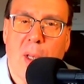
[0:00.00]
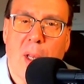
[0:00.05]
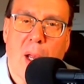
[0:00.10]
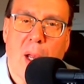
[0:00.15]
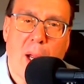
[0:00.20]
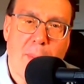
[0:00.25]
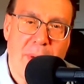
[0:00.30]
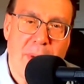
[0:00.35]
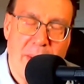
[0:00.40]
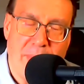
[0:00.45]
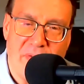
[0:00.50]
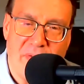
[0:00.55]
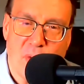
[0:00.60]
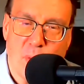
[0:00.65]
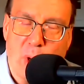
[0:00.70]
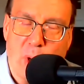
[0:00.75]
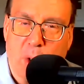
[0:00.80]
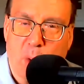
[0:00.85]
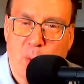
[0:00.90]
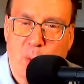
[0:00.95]
maybe for
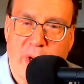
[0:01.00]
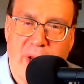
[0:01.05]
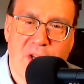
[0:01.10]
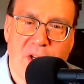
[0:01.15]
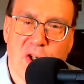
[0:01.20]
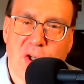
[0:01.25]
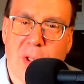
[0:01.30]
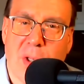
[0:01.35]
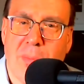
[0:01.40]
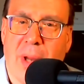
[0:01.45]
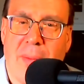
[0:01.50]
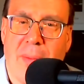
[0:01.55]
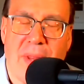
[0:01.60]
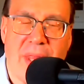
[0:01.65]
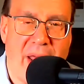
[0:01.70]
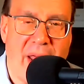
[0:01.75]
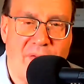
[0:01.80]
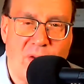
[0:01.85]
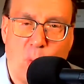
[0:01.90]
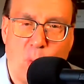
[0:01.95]
recreation, maybe they
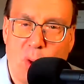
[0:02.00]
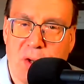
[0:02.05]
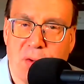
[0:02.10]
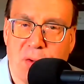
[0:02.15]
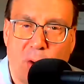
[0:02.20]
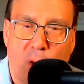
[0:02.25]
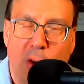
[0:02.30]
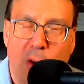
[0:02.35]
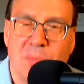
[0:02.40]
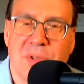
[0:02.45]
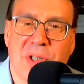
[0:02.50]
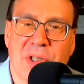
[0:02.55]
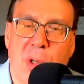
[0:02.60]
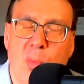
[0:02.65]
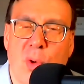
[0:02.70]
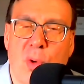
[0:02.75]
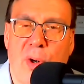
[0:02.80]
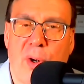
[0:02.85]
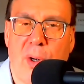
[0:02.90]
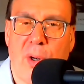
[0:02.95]
have a winter home
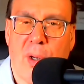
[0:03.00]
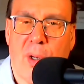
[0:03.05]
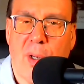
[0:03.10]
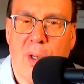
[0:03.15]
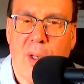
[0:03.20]
somewhere,